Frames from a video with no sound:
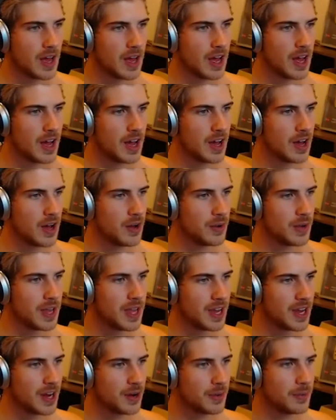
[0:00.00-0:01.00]
Oh,
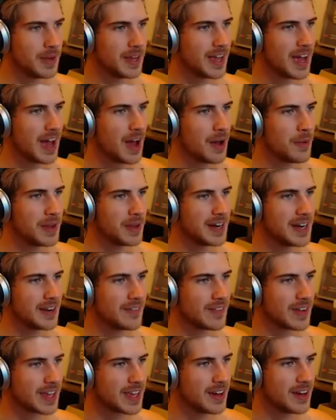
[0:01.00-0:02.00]
here we go. We didn't
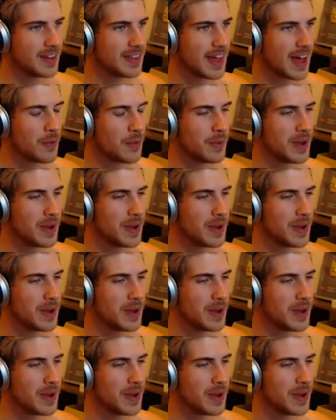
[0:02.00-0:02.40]
even kill that.